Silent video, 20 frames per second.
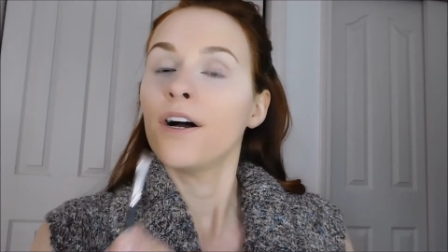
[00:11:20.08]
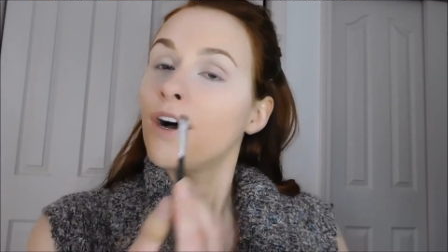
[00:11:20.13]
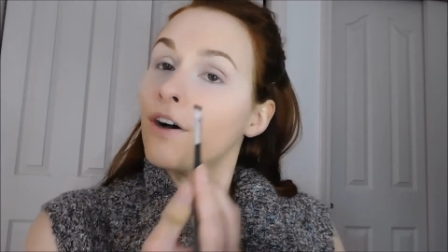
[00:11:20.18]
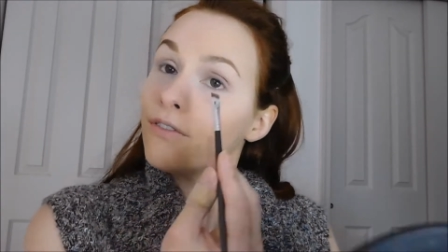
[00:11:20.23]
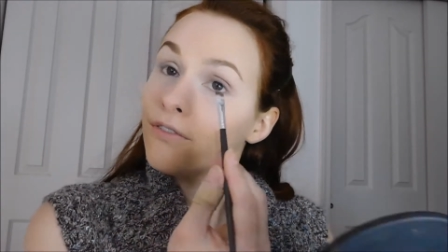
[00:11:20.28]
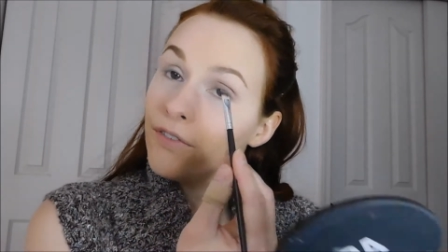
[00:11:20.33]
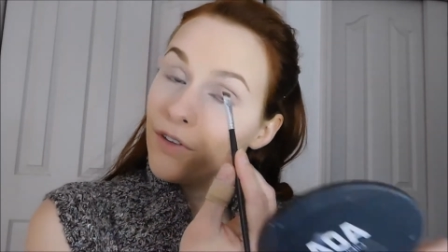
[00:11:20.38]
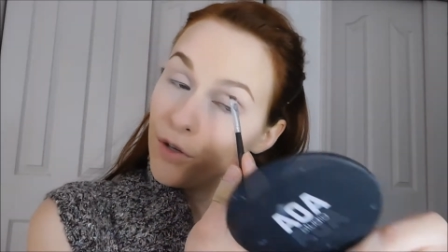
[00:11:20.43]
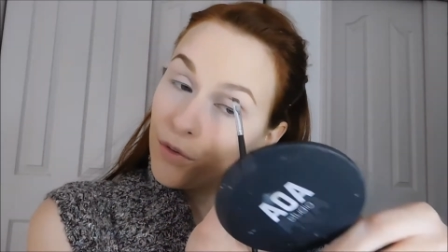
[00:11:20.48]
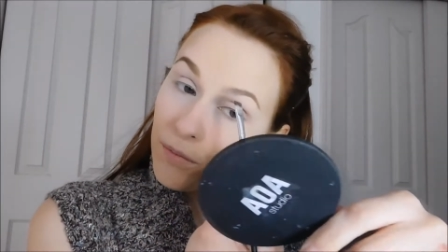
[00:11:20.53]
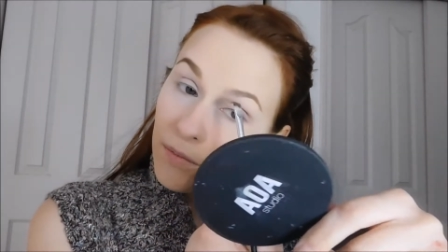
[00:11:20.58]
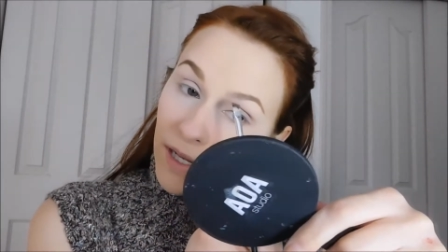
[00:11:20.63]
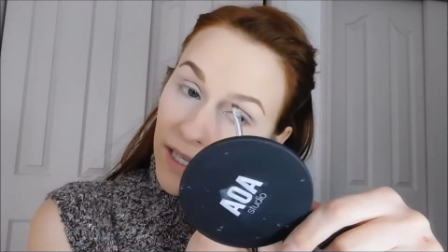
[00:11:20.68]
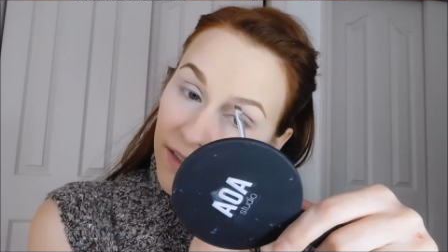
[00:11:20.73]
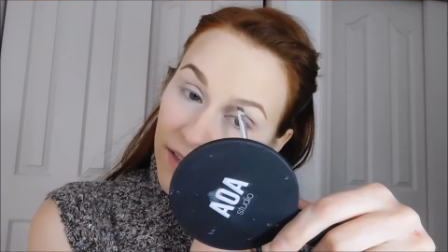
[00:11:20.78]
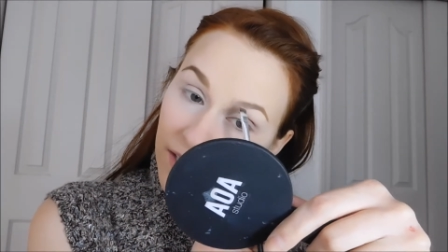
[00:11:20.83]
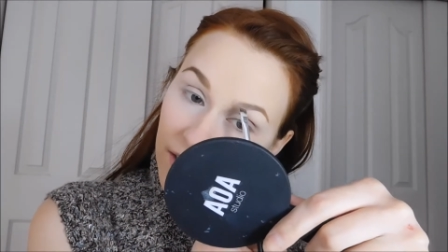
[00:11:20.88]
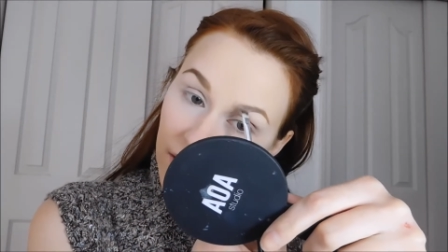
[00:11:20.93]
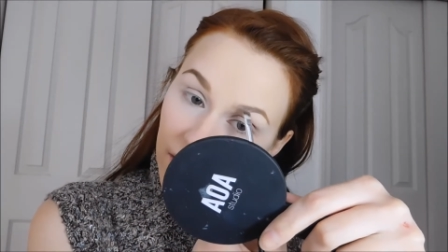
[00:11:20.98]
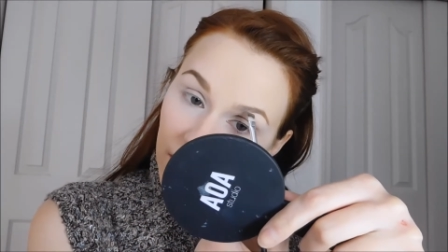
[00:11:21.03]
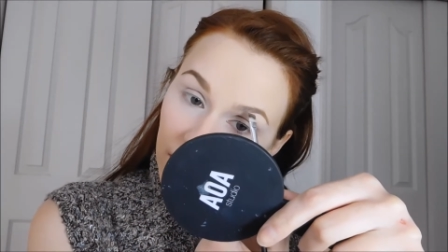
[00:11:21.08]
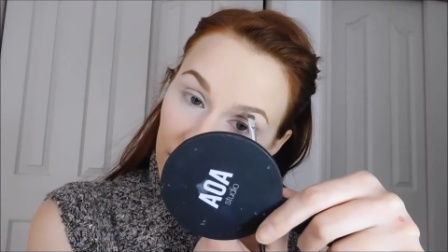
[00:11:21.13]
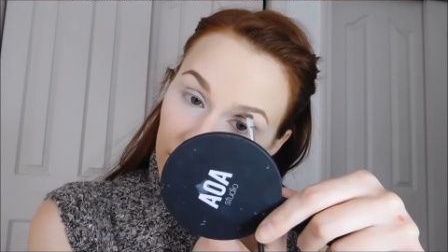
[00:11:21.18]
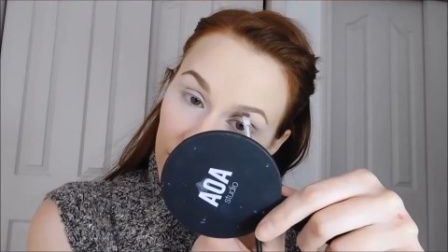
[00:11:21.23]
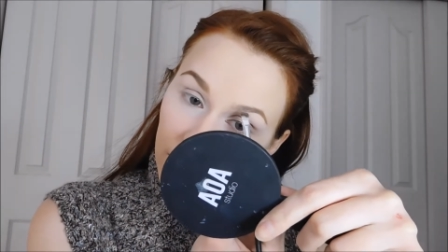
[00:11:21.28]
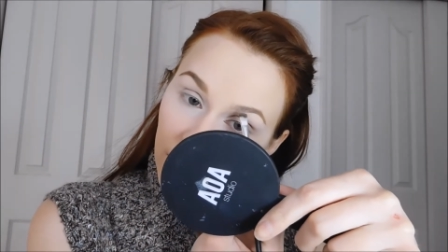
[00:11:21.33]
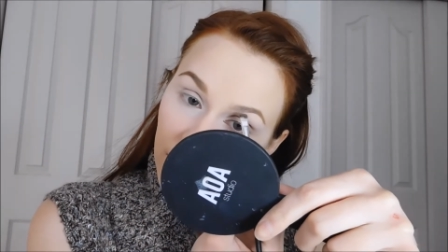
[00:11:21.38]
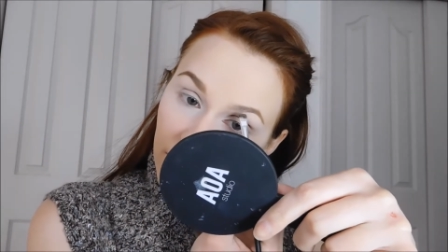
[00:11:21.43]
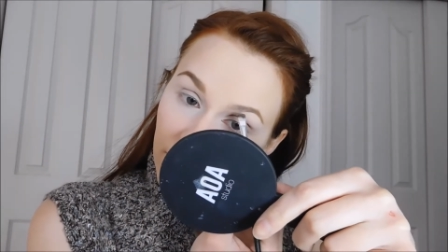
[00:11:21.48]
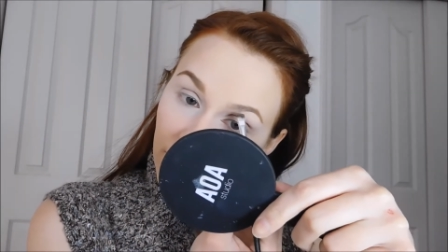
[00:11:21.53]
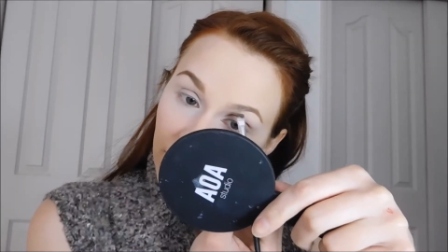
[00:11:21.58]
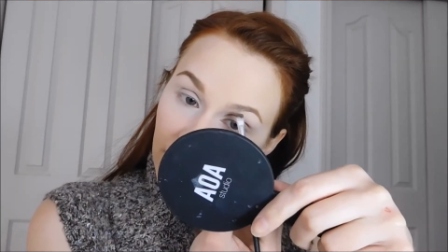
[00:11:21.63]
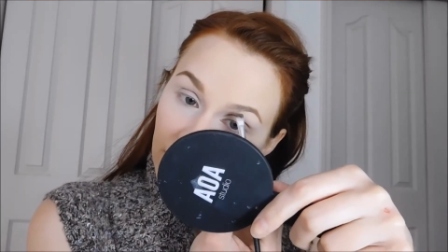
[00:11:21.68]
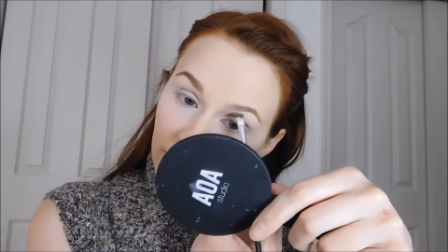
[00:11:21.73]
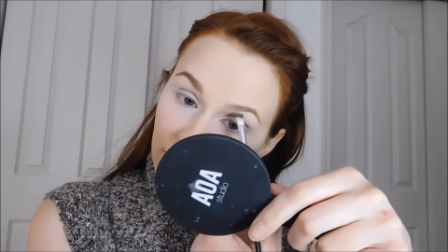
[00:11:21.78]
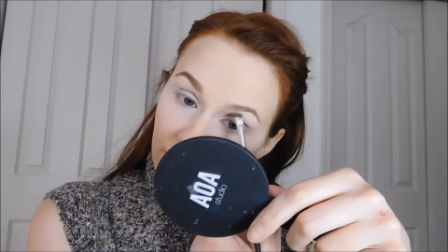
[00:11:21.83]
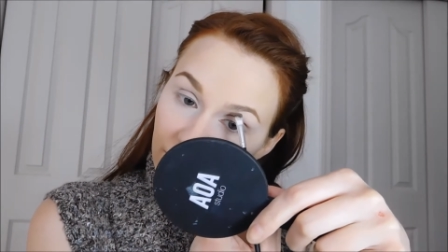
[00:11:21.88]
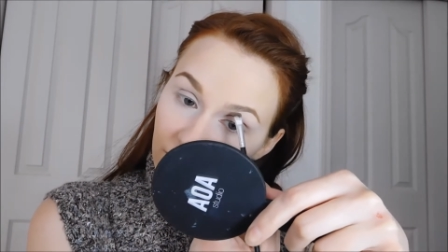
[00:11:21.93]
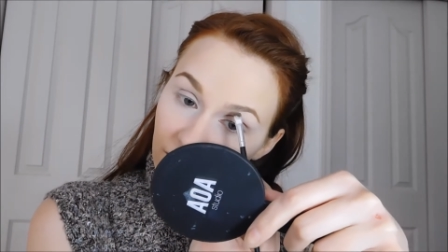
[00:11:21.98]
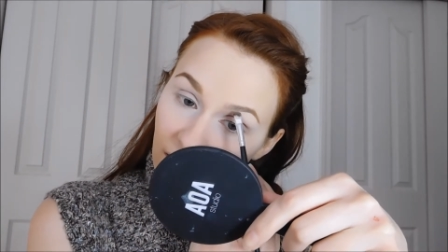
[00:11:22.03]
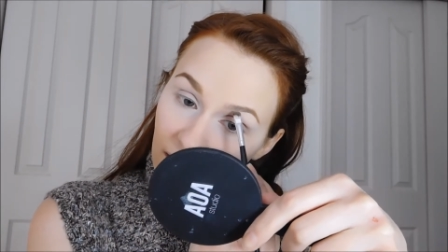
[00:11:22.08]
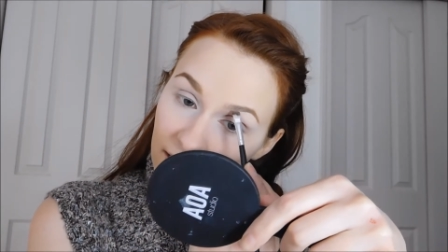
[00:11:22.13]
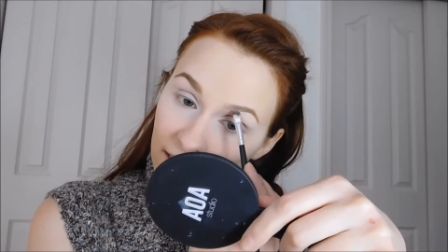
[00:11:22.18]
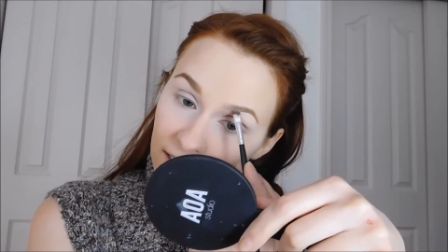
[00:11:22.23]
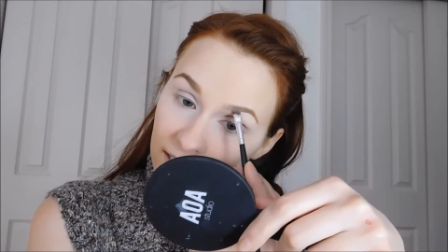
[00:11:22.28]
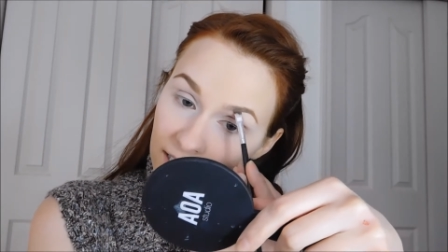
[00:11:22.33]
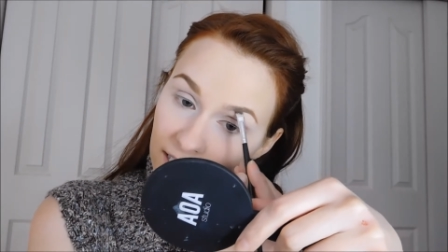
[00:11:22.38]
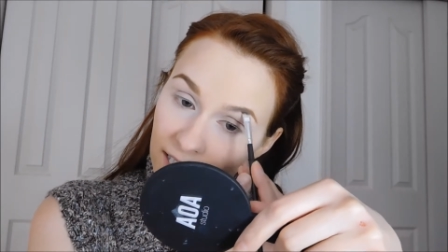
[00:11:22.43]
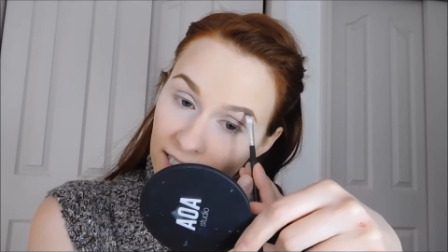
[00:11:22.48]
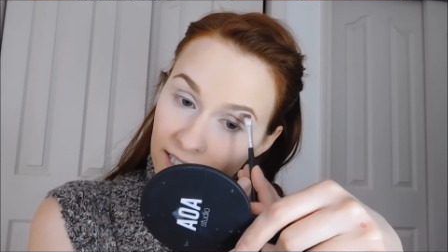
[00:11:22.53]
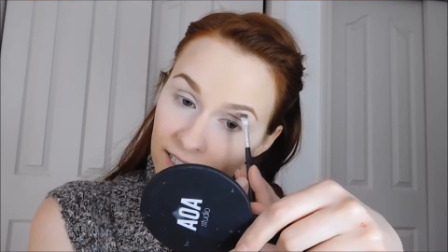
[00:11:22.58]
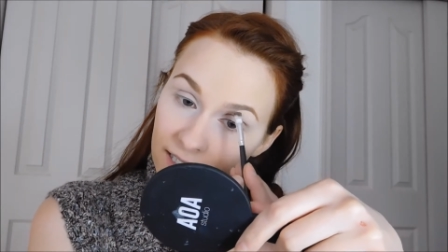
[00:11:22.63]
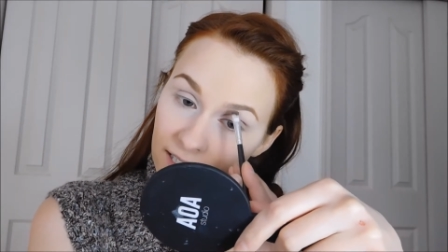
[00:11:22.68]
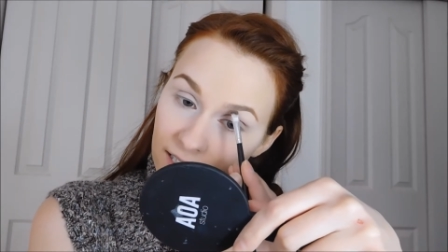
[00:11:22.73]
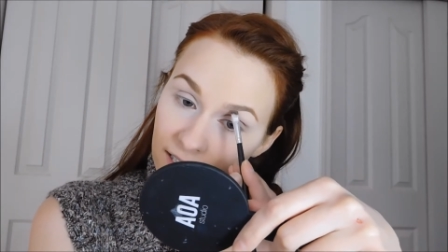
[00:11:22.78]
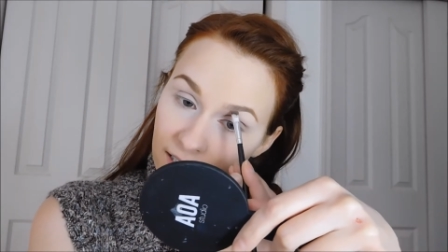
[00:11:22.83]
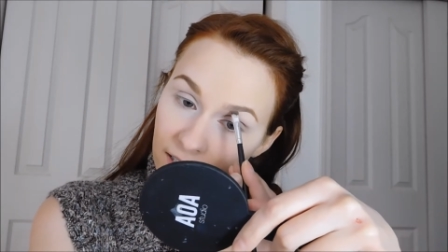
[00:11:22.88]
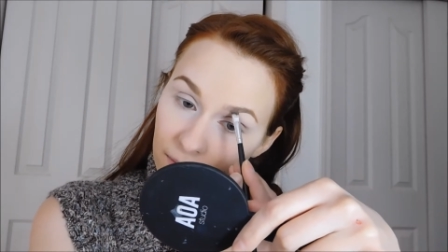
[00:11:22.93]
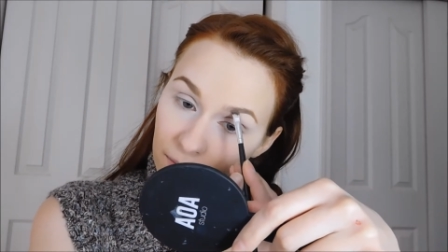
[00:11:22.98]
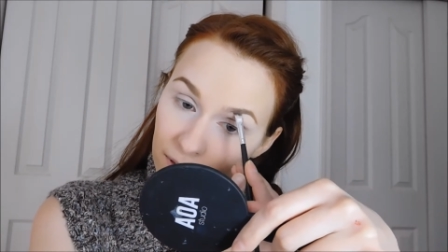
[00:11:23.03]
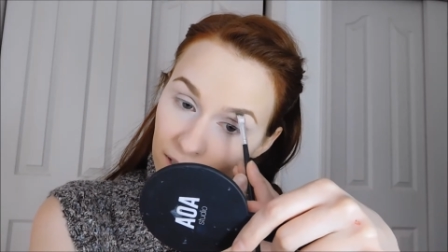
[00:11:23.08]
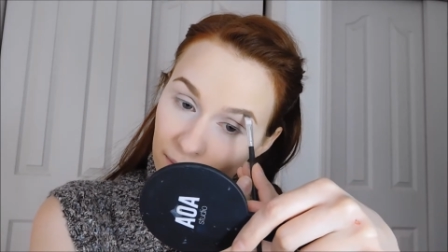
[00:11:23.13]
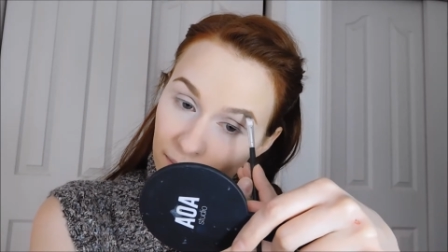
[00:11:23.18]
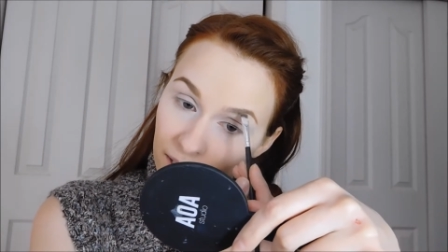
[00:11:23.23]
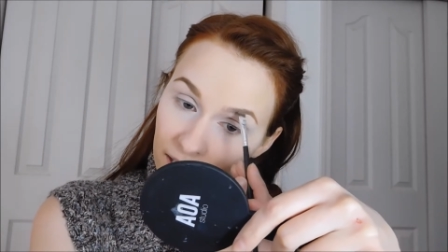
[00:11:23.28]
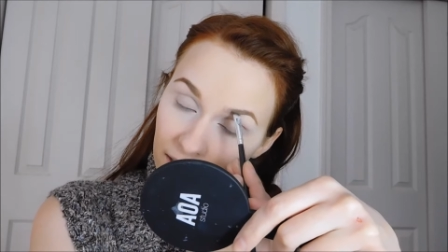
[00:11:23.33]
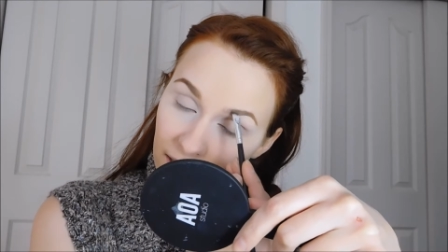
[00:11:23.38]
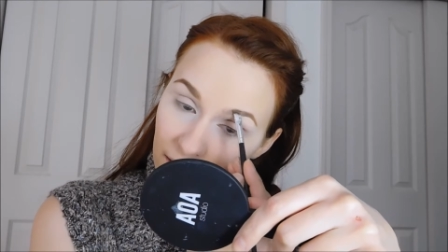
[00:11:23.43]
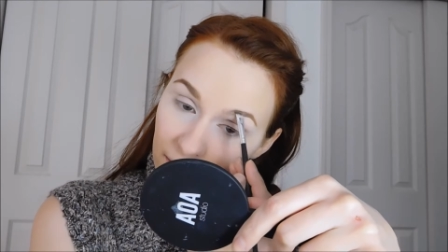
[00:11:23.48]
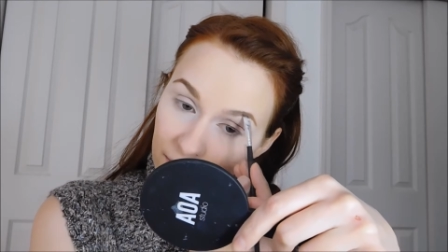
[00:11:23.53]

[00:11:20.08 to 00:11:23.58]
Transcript: a few months ago finally did something about it.